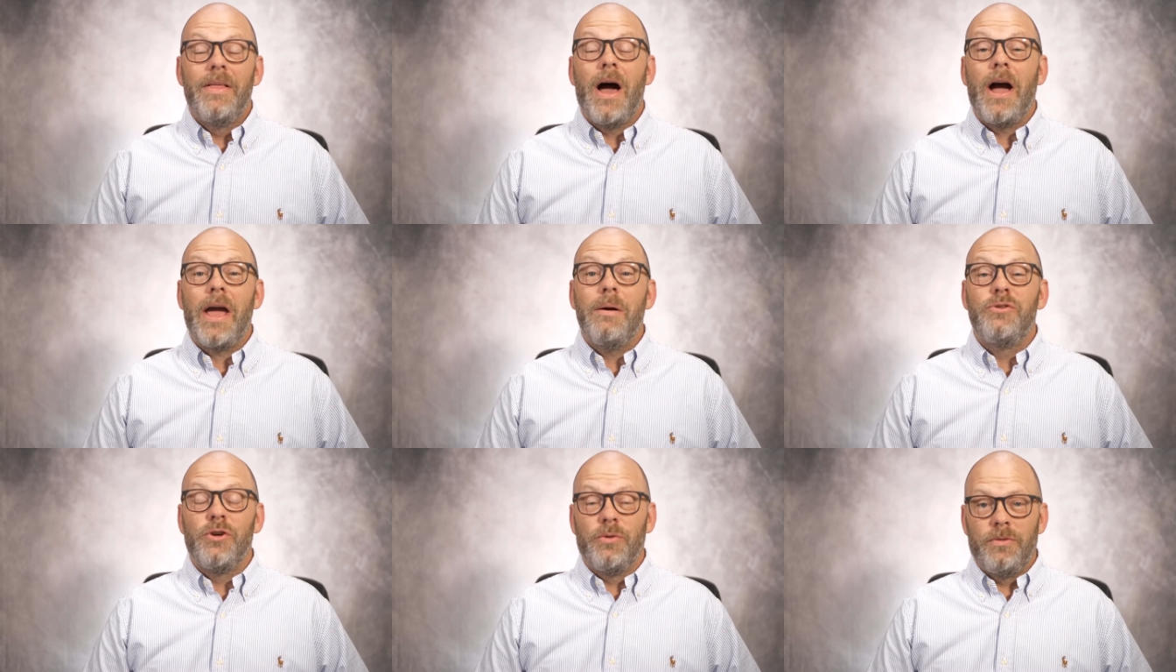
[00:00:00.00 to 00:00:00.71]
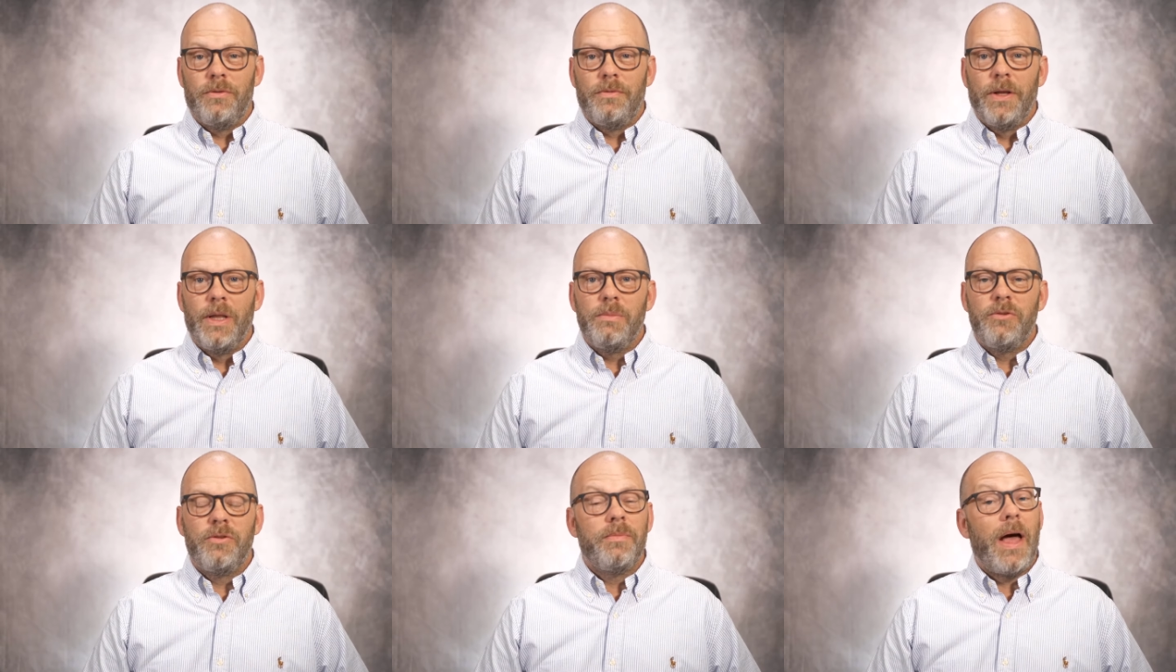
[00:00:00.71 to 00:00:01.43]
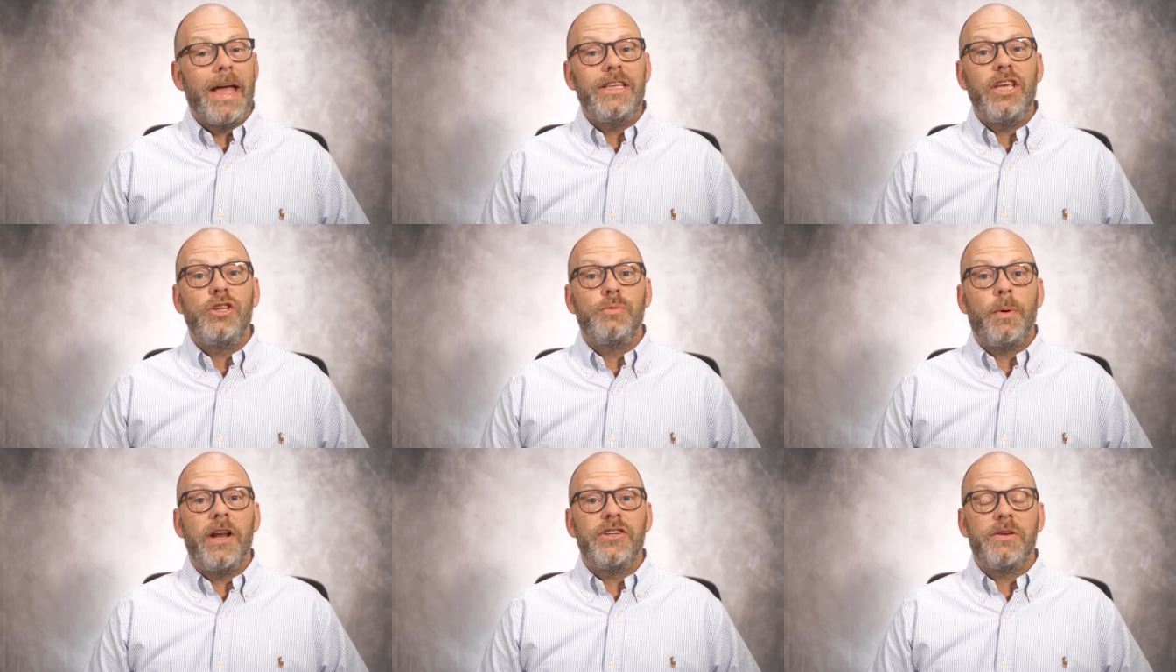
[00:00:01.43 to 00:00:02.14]
Hi, I'm Joseph Phillips. I teach
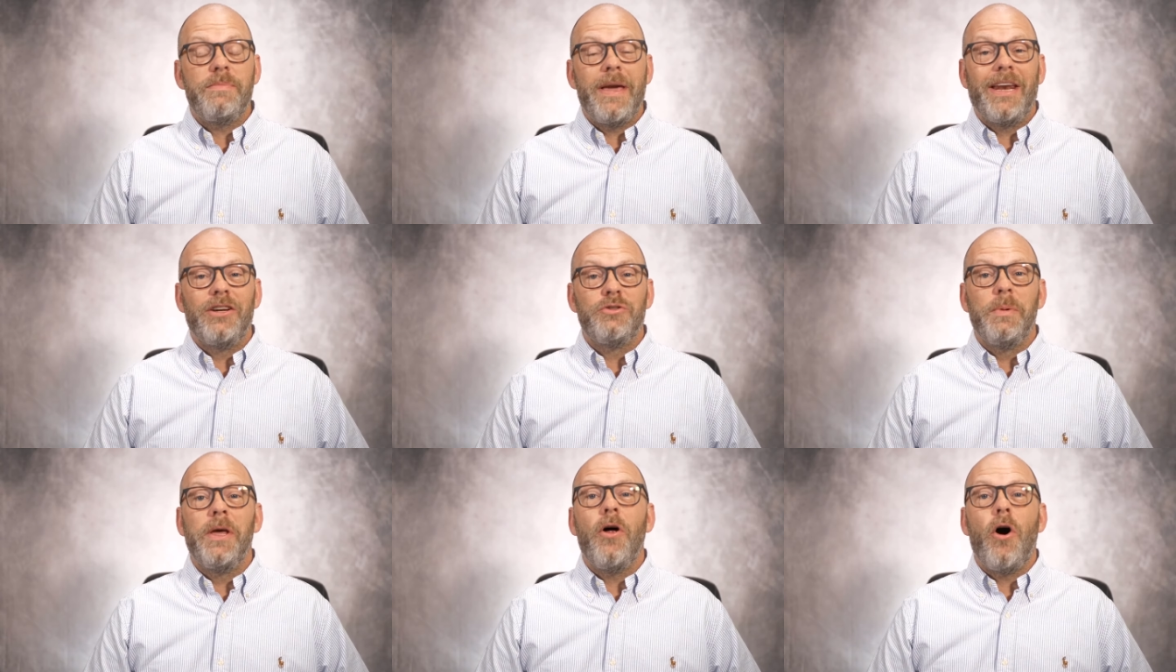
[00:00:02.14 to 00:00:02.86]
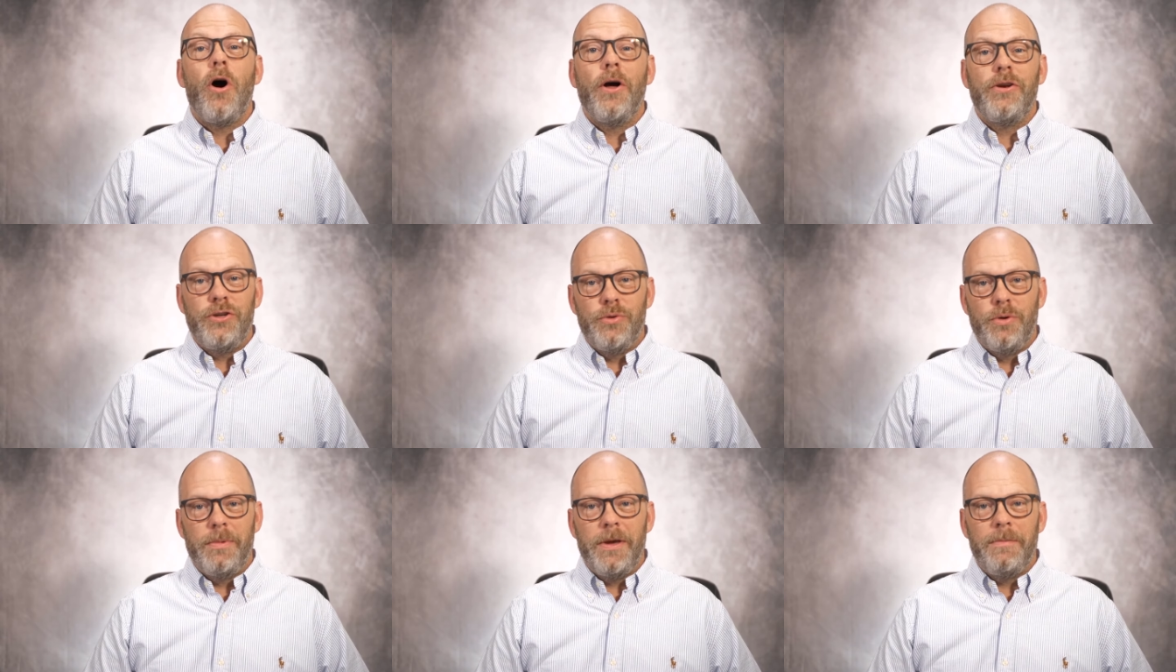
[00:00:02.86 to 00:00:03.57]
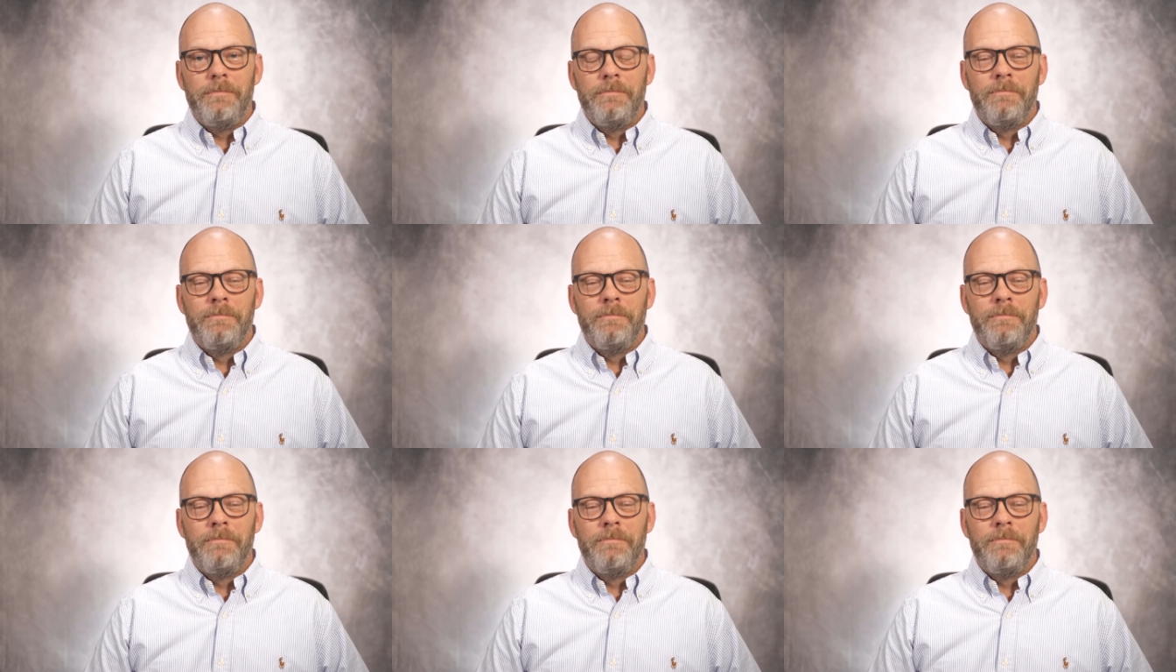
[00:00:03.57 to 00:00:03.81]
project management on Udemy.